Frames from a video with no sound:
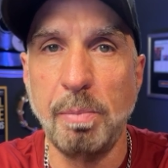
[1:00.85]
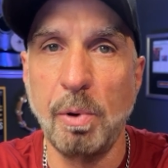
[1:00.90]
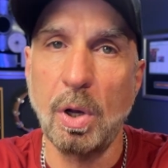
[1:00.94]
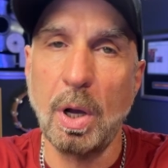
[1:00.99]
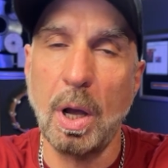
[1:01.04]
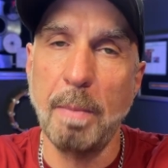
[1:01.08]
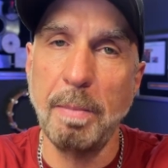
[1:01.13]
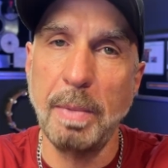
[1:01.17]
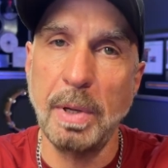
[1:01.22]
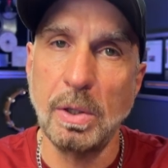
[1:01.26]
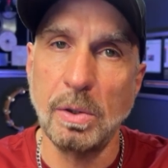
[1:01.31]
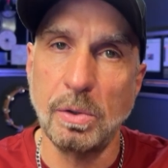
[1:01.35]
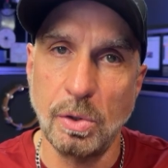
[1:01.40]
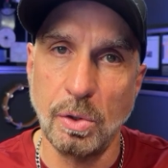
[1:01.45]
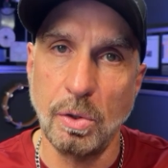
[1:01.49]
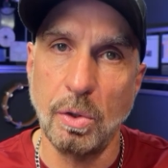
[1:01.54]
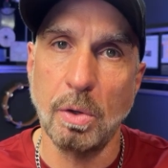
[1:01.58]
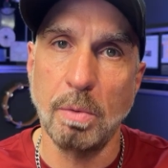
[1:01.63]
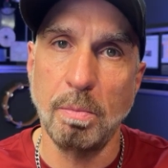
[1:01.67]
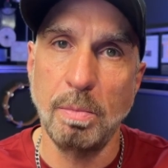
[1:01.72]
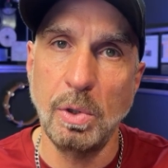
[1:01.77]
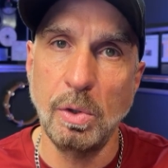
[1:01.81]
coming to
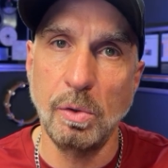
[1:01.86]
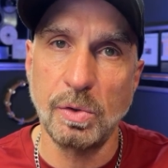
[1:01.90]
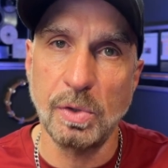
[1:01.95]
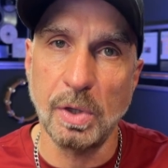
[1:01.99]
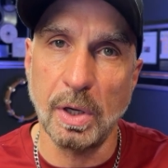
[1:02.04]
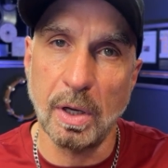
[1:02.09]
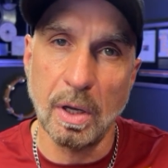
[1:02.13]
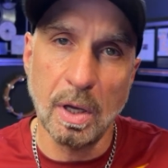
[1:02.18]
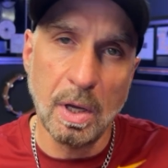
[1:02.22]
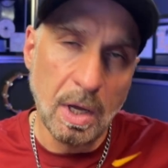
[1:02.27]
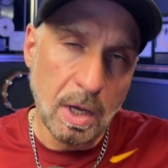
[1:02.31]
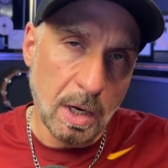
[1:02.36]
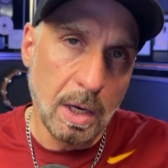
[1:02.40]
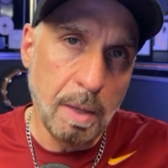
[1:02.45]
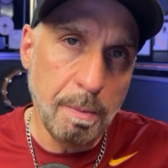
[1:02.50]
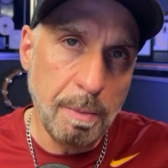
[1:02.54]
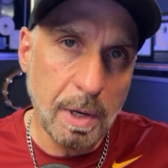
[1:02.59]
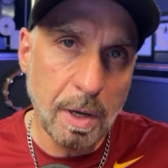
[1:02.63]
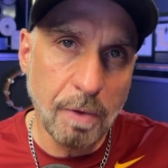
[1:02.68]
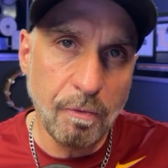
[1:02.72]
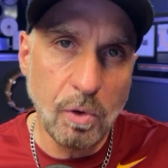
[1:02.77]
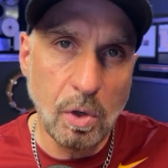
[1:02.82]
your music. Let
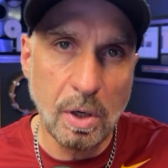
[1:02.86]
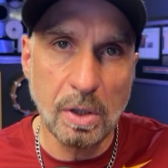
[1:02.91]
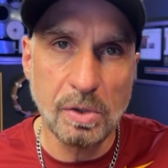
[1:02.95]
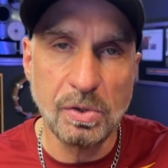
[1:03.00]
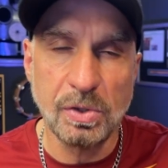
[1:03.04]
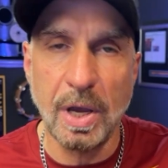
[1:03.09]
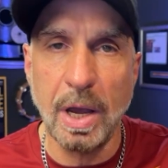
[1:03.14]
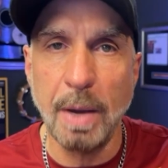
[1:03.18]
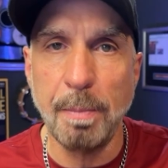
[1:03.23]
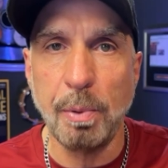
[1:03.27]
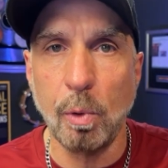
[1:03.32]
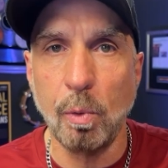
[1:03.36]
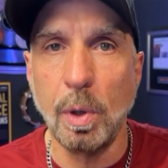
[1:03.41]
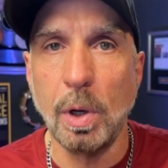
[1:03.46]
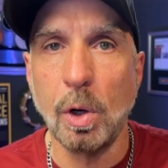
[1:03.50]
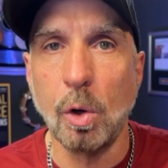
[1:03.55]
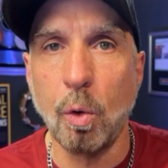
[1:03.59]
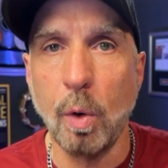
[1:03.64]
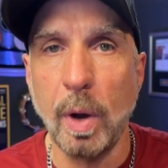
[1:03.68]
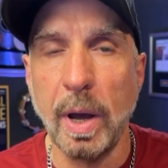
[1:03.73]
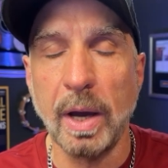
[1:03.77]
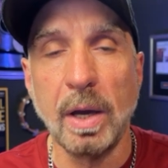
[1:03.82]
me give you an example real
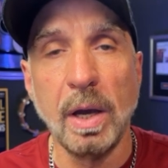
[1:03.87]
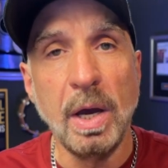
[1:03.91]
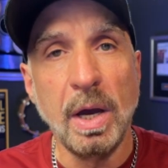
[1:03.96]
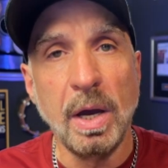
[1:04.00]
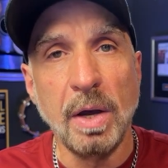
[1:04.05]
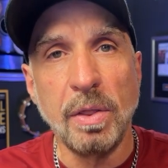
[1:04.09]
quick.